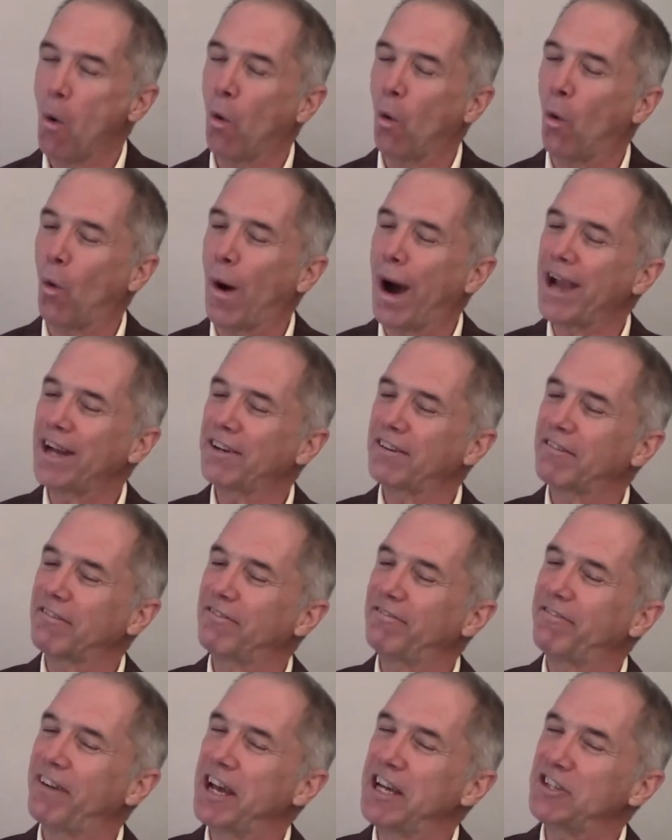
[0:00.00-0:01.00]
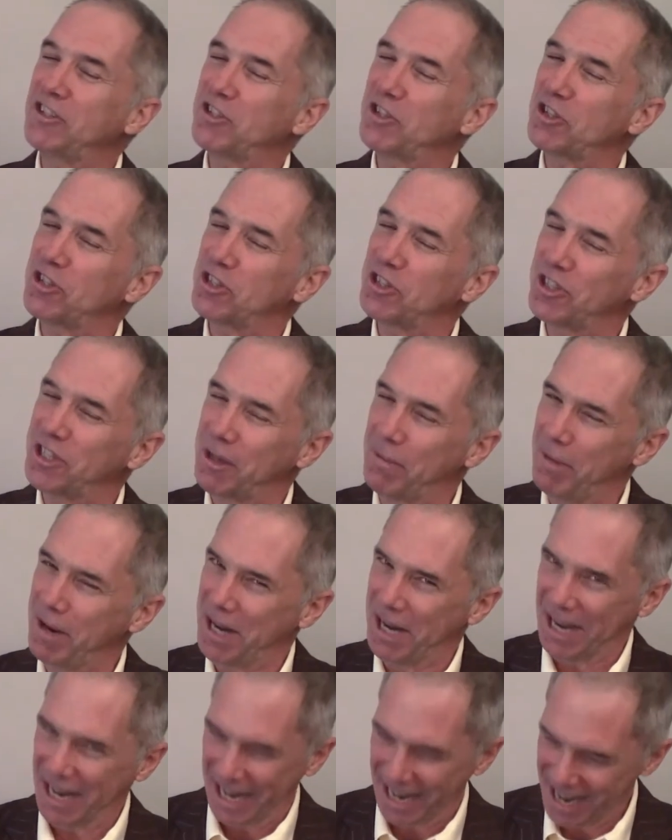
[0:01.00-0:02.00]
White-faced
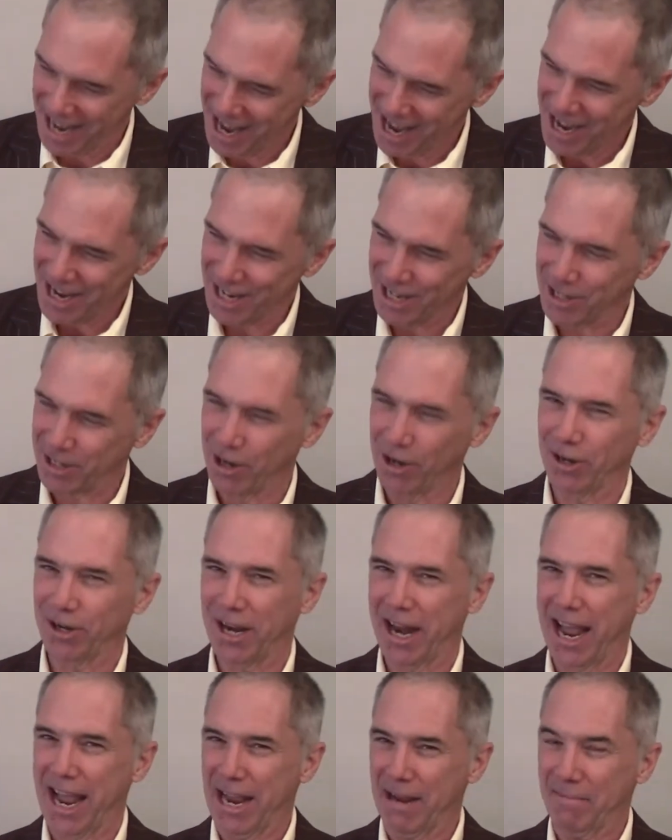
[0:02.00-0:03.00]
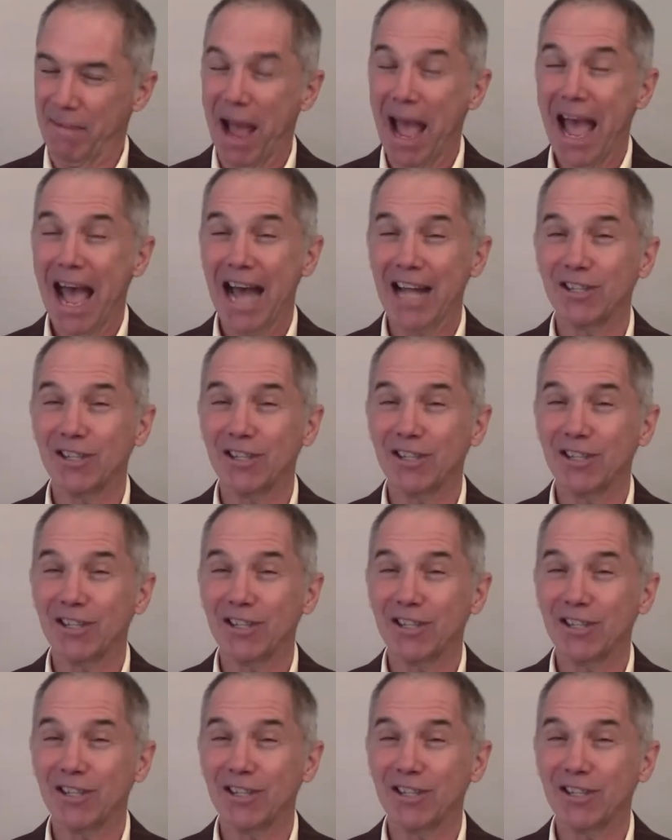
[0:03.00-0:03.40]
Simony is her name,